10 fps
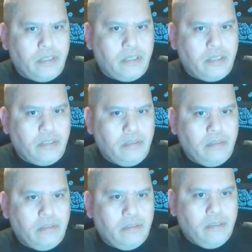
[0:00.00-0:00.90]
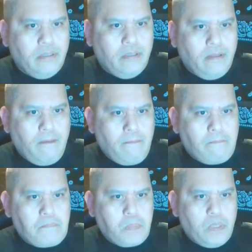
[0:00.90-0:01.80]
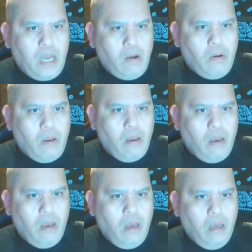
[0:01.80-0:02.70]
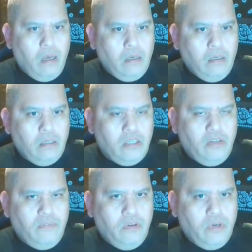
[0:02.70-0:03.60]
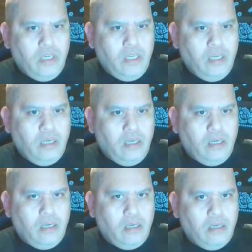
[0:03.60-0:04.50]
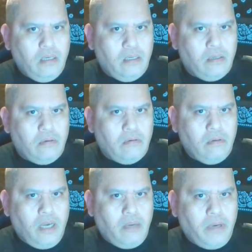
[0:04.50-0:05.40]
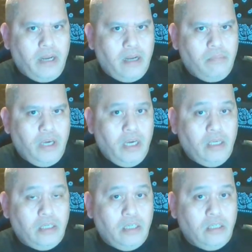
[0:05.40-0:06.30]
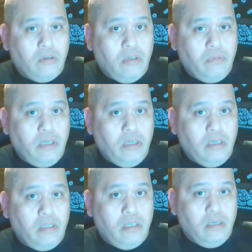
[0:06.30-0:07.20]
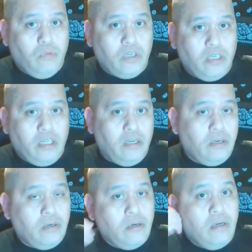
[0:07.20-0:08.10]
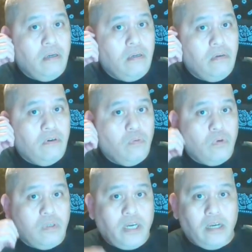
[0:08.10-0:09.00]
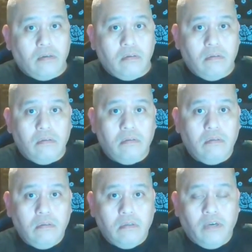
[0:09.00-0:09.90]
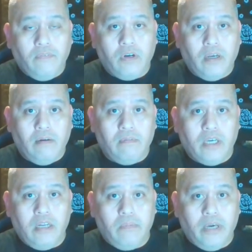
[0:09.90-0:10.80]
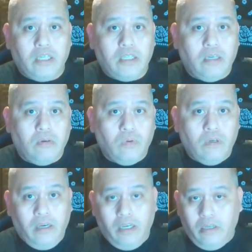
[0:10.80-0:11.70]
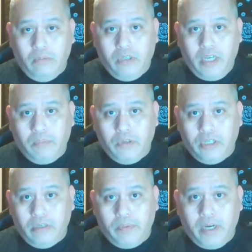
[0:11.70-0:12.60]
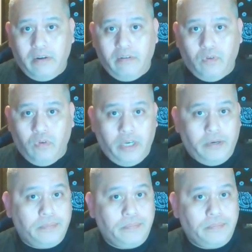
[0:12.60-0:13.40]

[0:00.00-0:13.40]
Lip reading: like that. Now, he's interviewing the, you know, Hangman Adam Page, and he's going to be the number one contender for the world title of Kenny Omega's AEW championship at Full Gear.